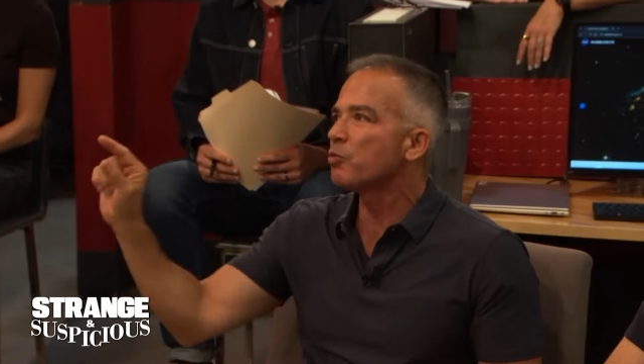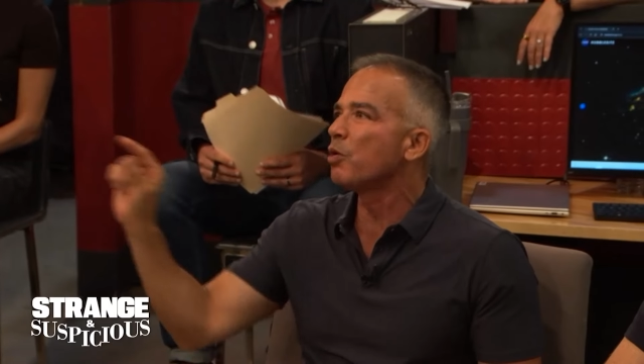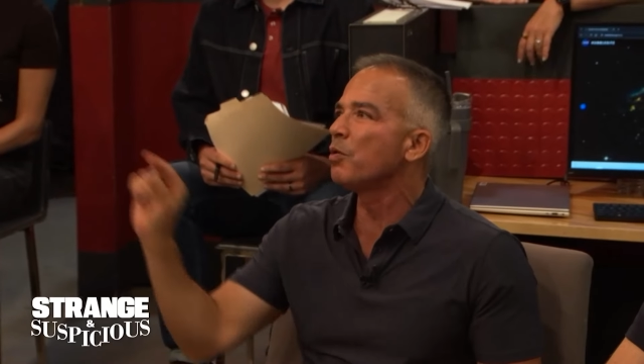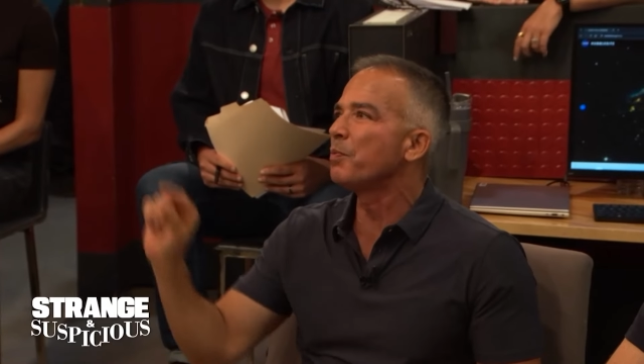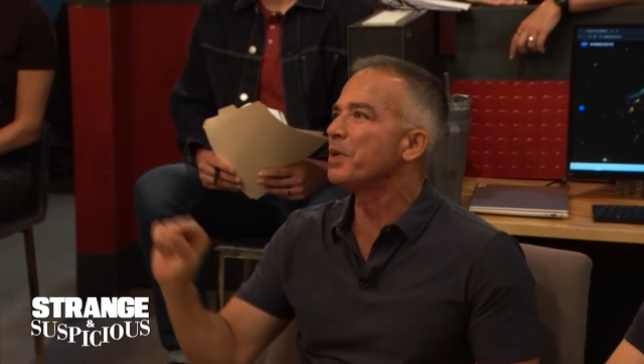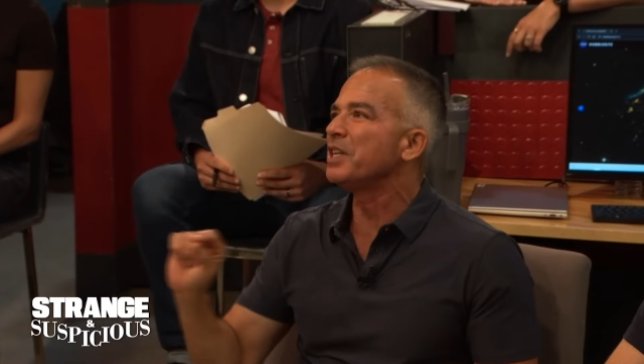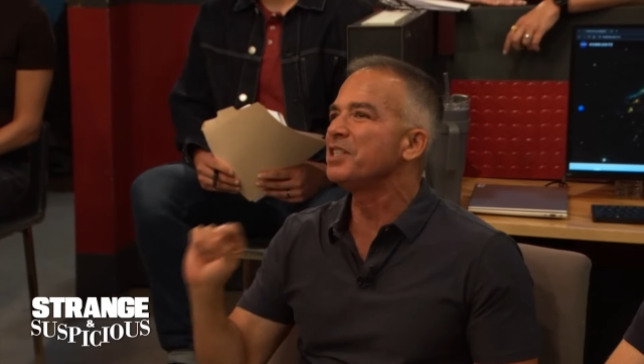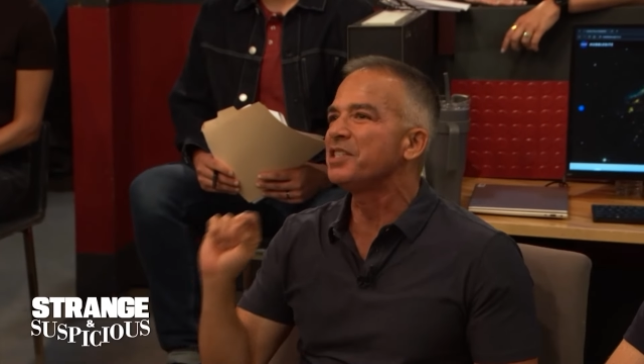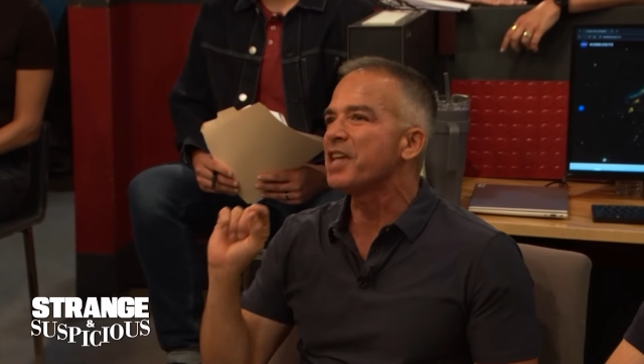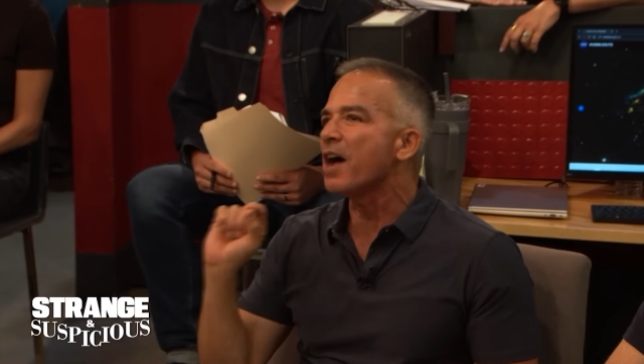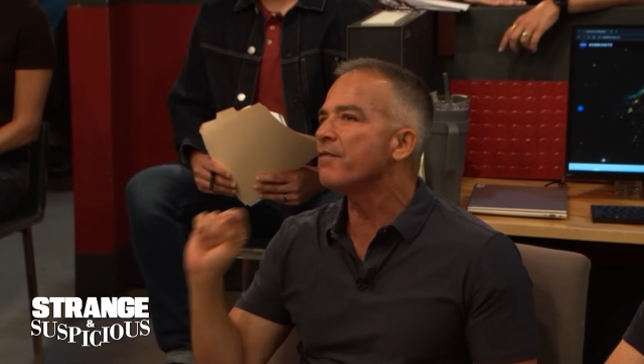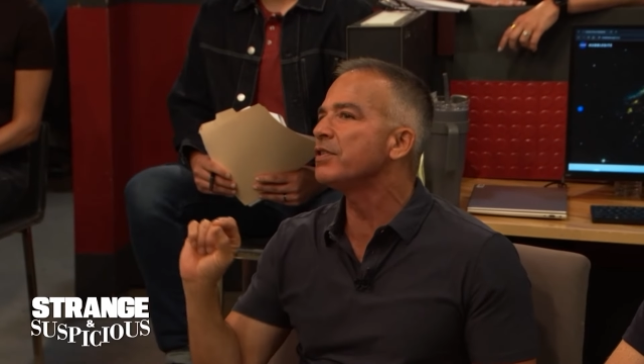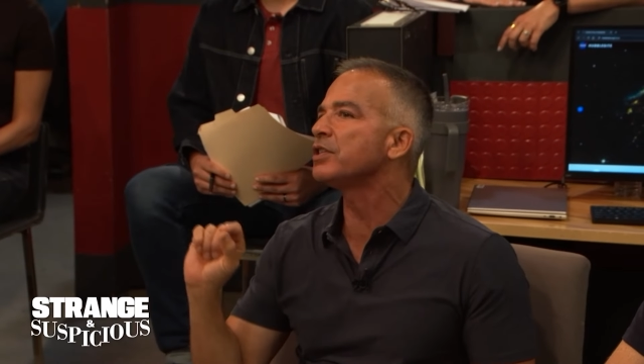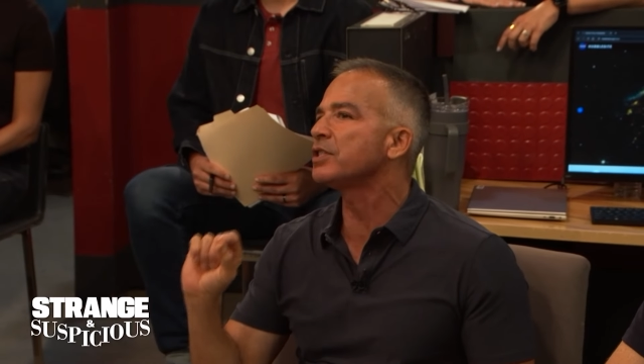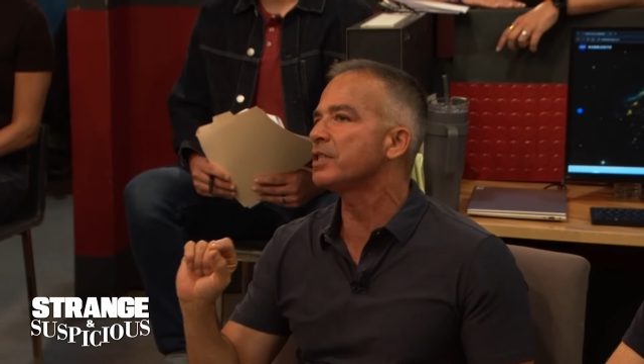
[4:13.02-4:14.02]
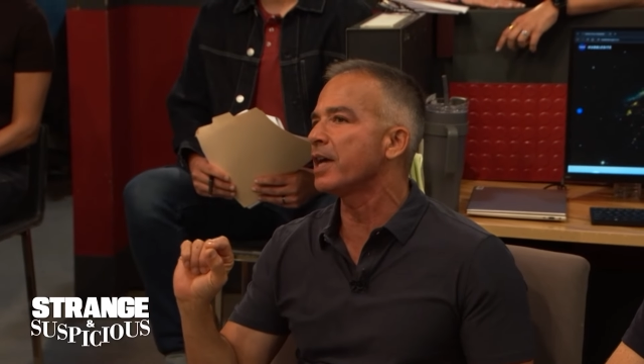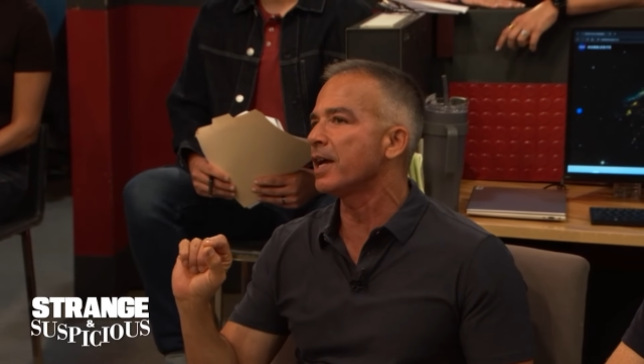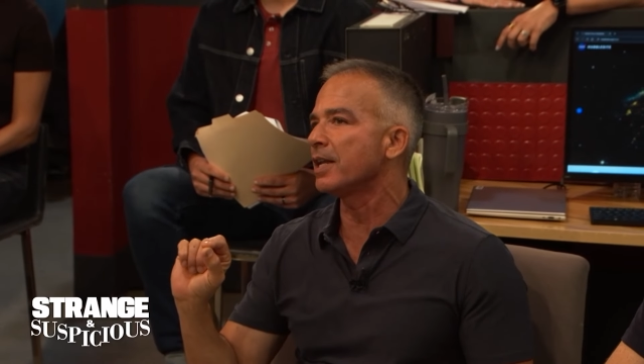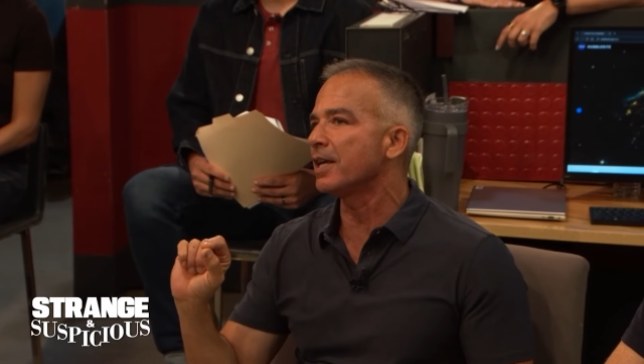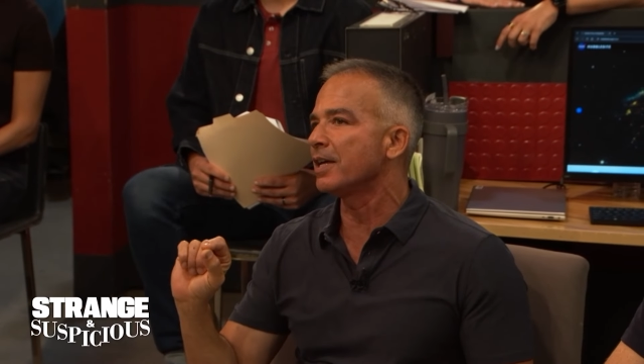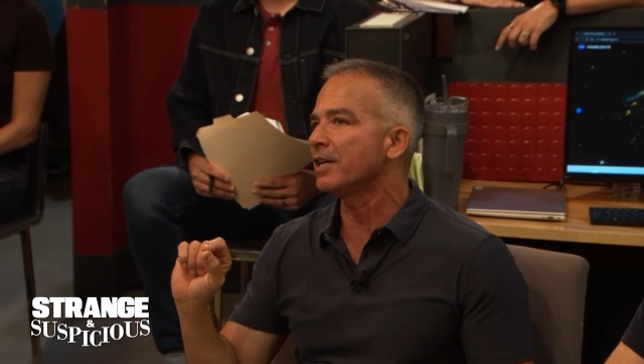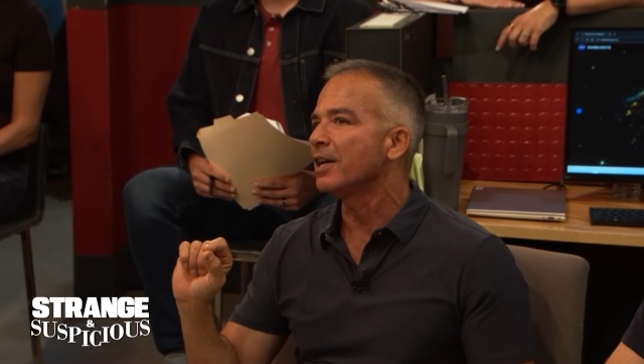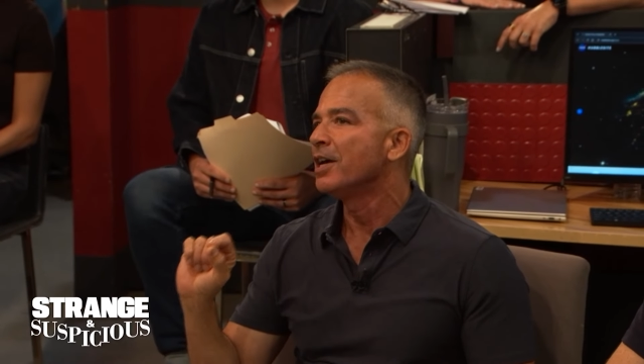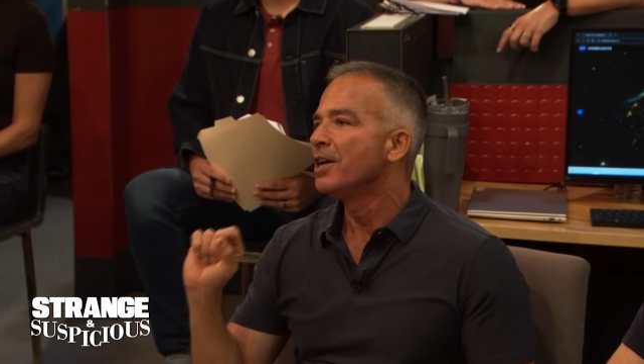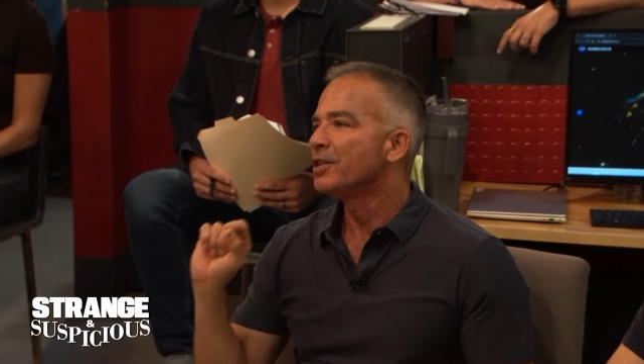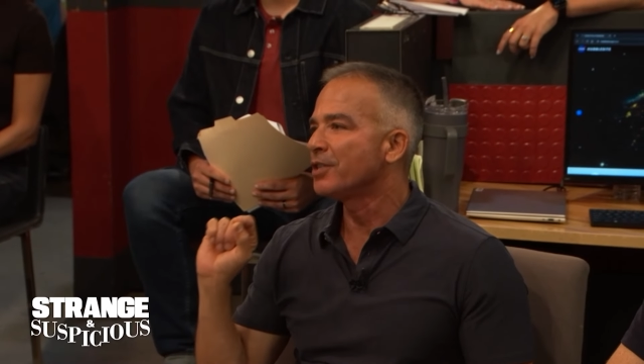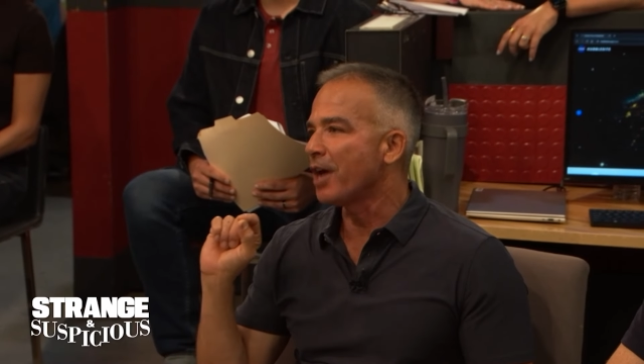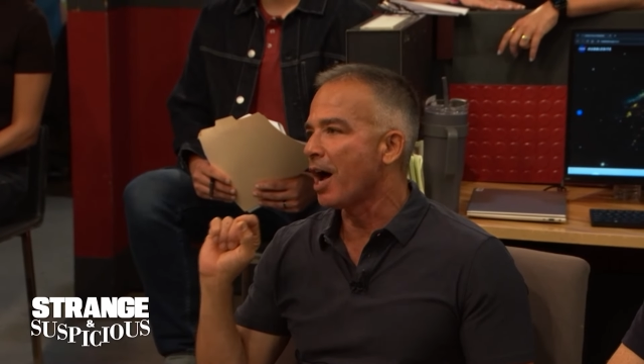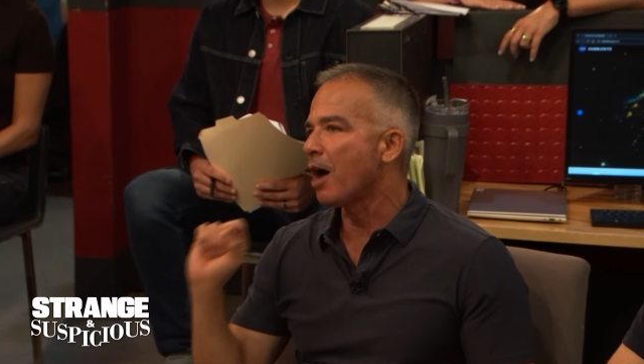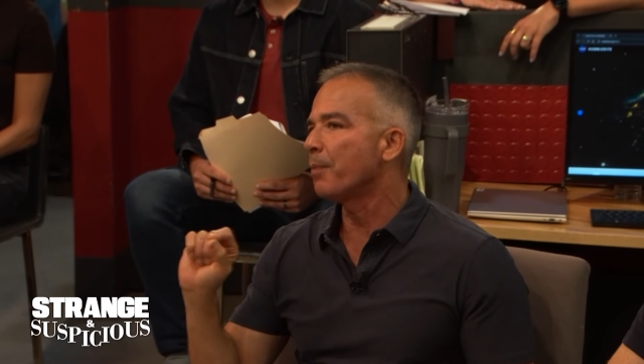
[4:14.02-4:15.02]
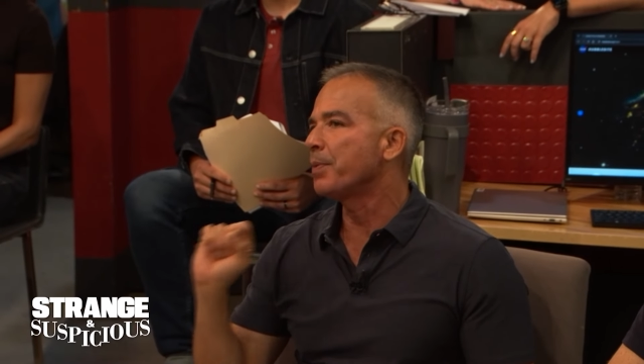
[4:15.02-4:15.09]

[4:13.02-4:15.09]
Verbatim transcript: will be devastating to how